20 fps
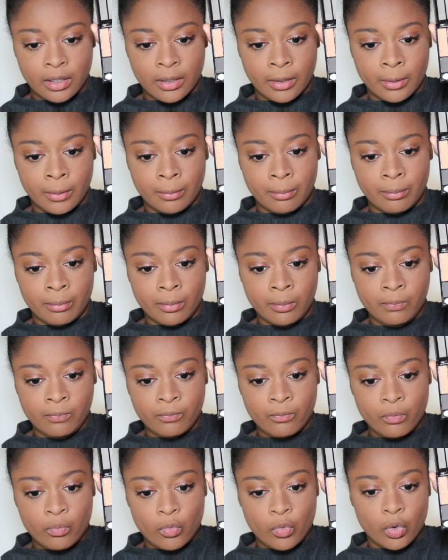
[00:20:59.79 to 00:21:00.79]
I'm
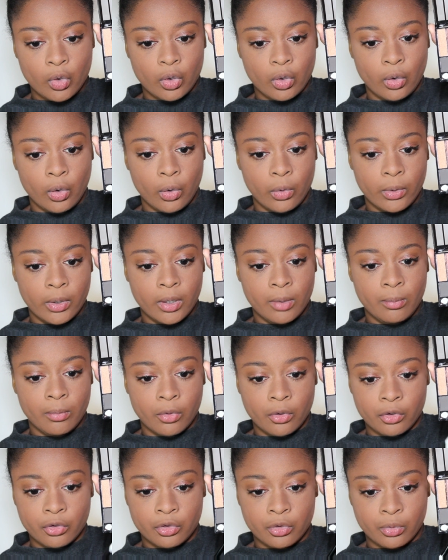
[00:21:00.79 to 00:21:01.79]
going
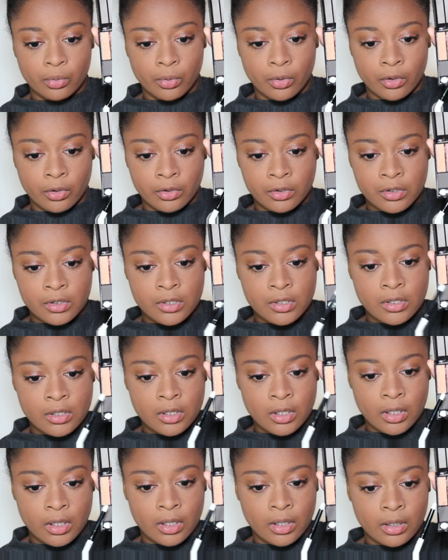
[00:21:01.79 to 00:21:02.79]
more
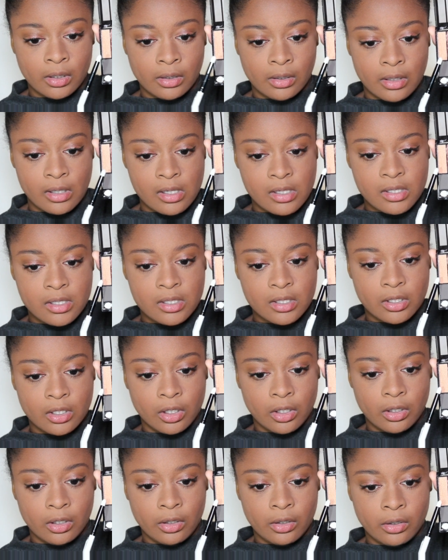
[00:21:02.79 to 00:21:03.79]
towards this
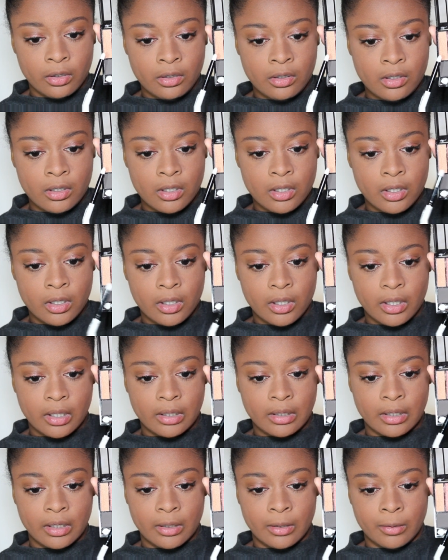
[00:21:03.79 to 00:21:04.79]
color
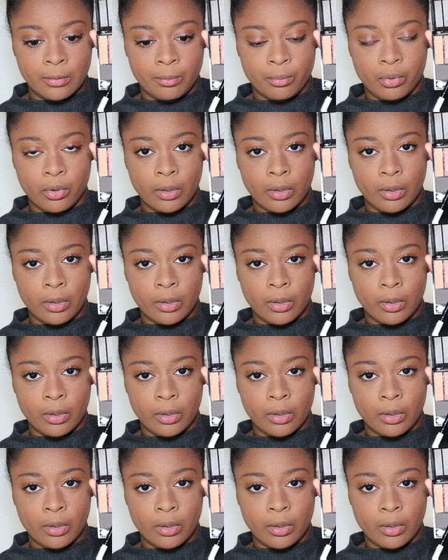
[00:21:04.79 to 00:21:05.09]
and then